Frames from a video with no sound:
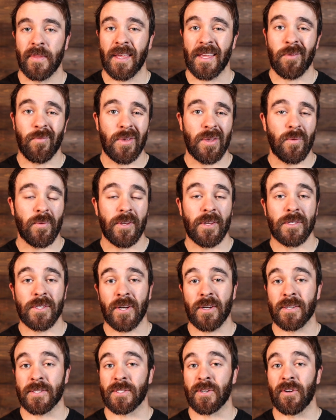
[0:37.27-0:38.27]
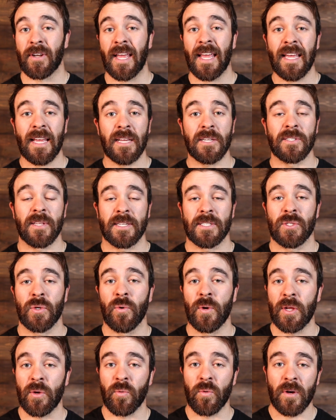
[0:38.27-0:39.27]
It can be when you turn a certain age, like
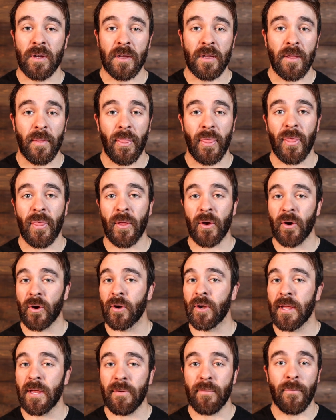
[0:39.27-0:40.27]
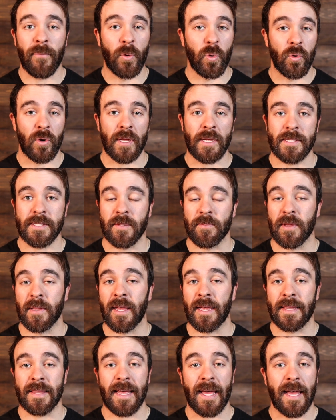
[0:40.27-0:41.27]
twenty-one, thirty, forty, something
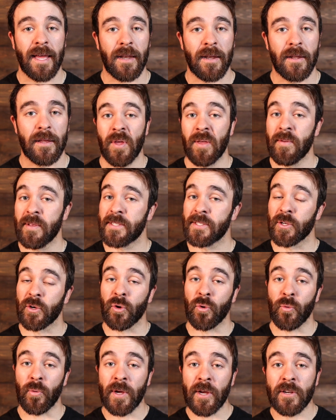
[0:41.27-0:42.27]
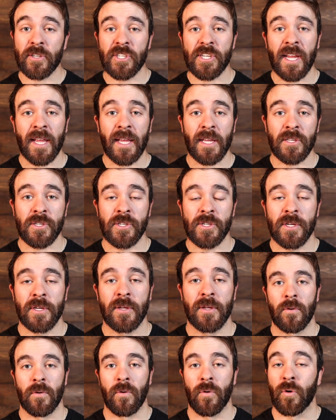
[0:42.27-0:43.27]
like that. Maybe it's a career change,
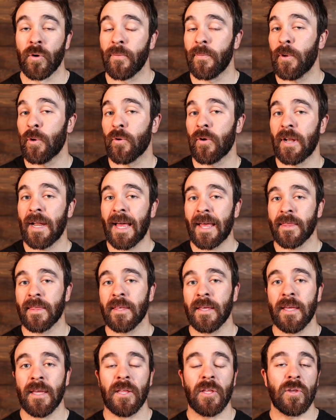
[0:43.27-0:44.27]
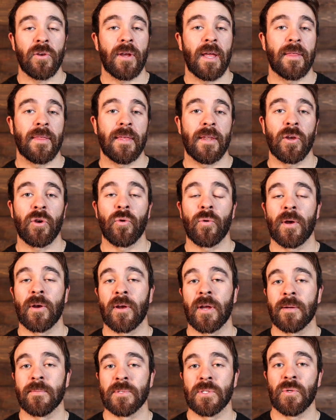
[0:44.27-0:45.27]
or if you're an athlete and your athletic career
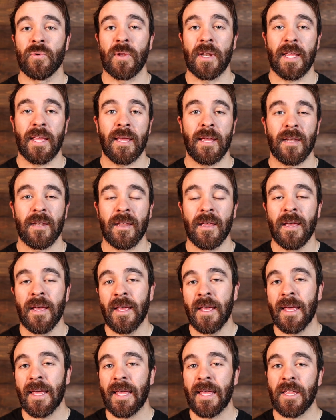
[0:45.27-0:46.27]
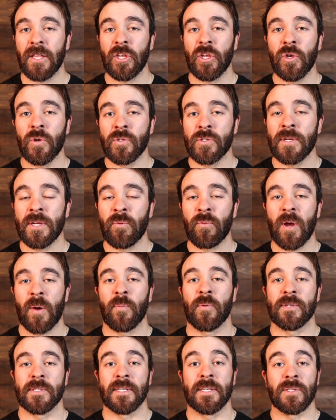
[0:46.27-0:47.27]
comes to an end, it usually
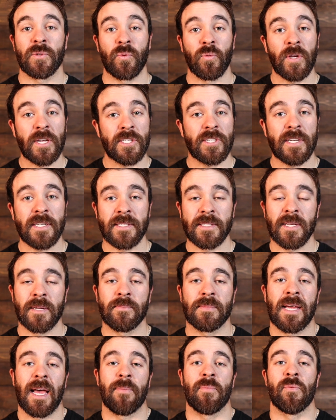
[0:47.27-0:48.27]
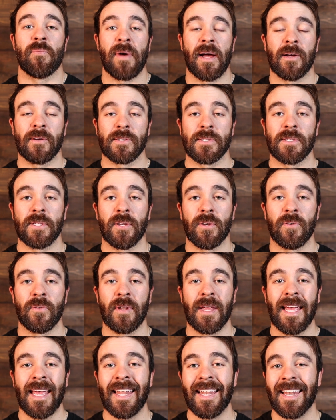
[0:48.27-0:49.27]
represents reaching some type of
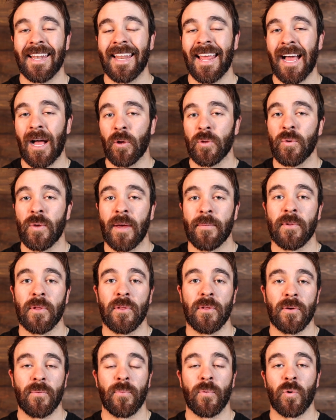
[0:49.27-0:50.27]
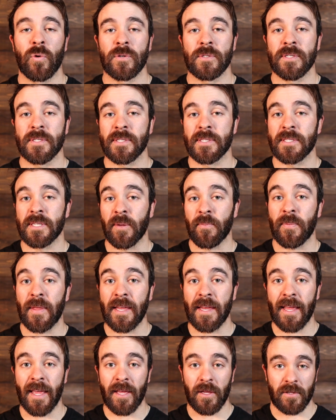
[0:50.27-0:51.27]
milestone, and now you have to look forward to
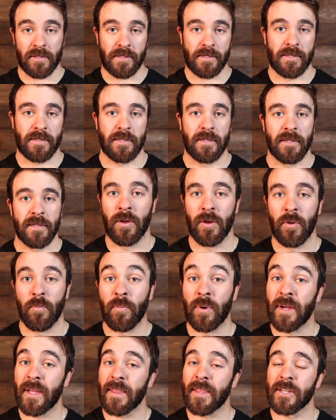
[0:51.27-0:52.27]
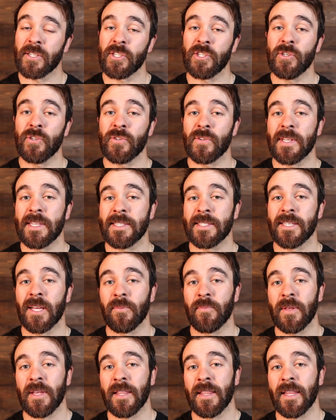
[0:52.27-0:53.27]
something else. But there's usually
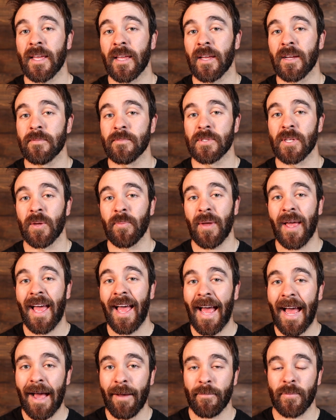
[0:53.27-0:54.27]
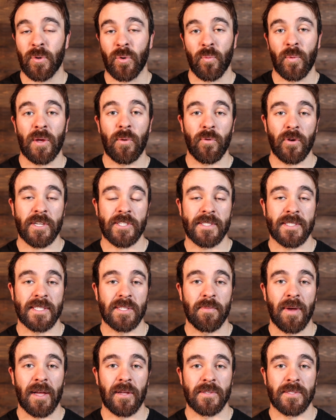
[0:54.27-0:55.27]
something that comes up after we reach
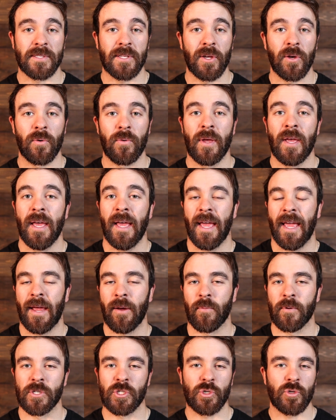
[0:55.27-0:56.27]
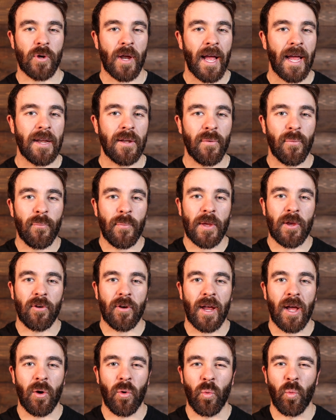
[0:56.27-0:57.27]
this milestone, and we're trying to
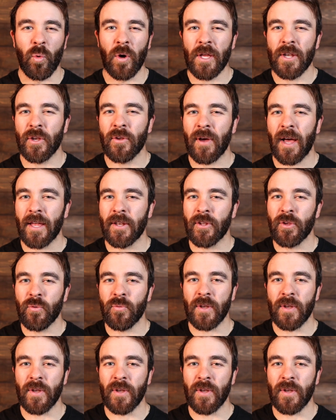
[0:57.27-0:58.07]
figure out, what do I do